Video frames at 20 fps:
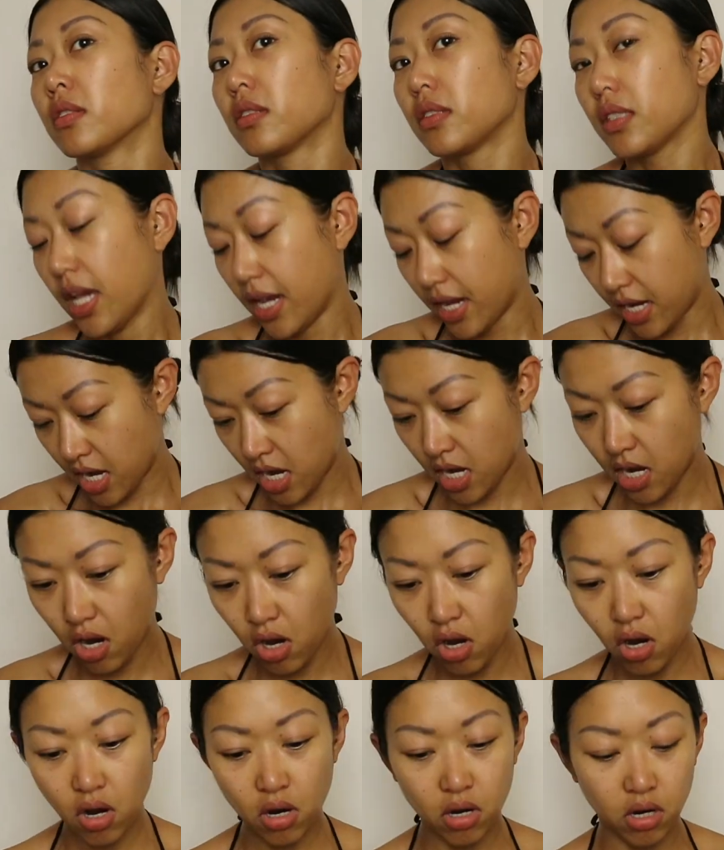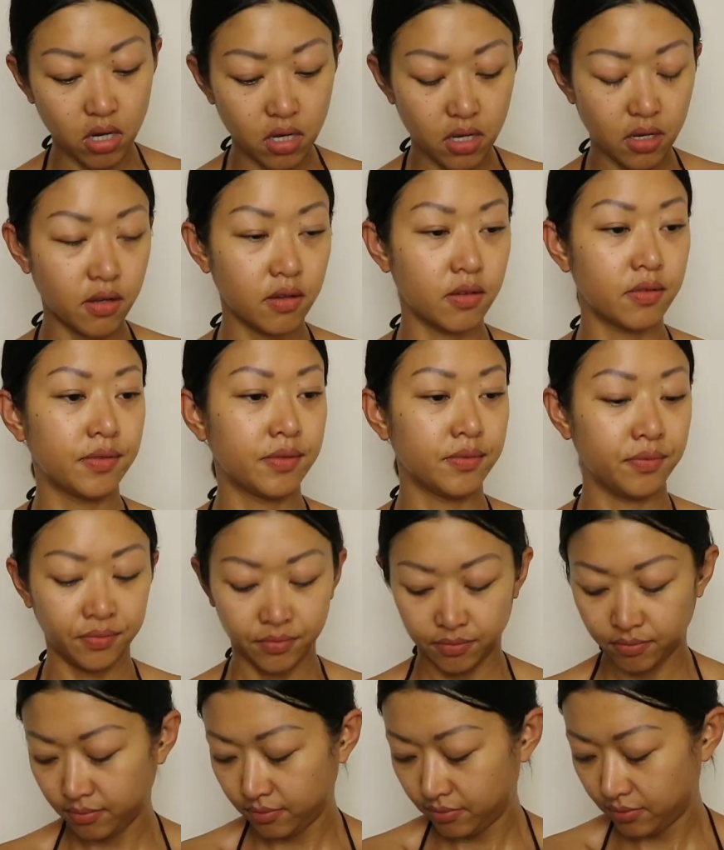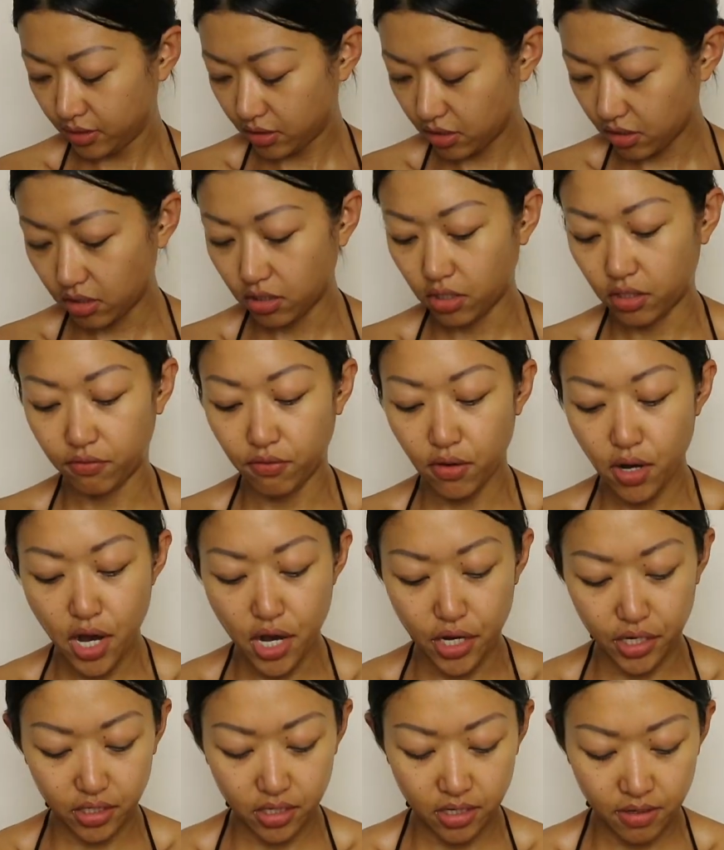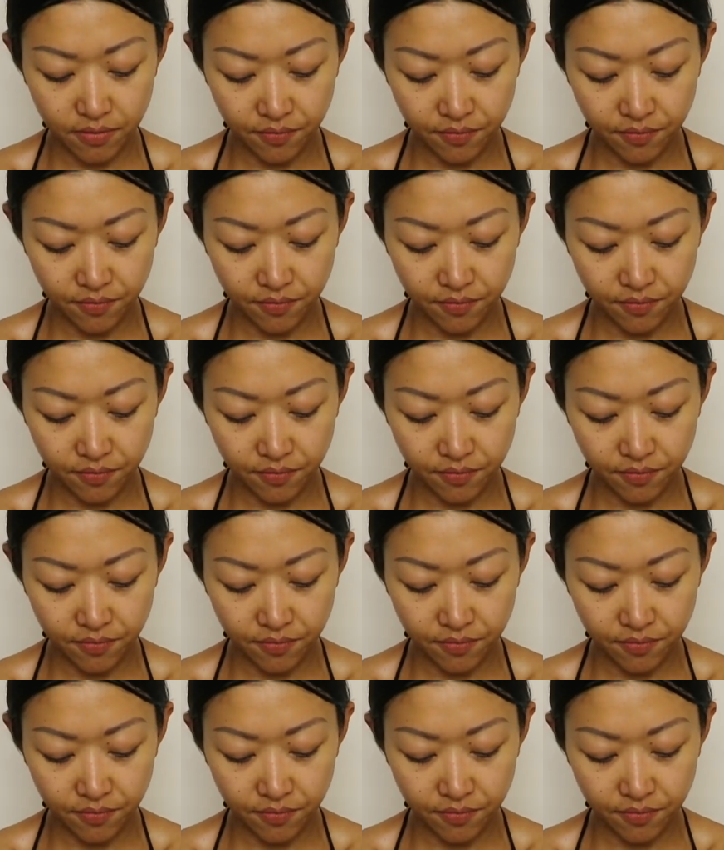Okay, whew. It's a lot of work.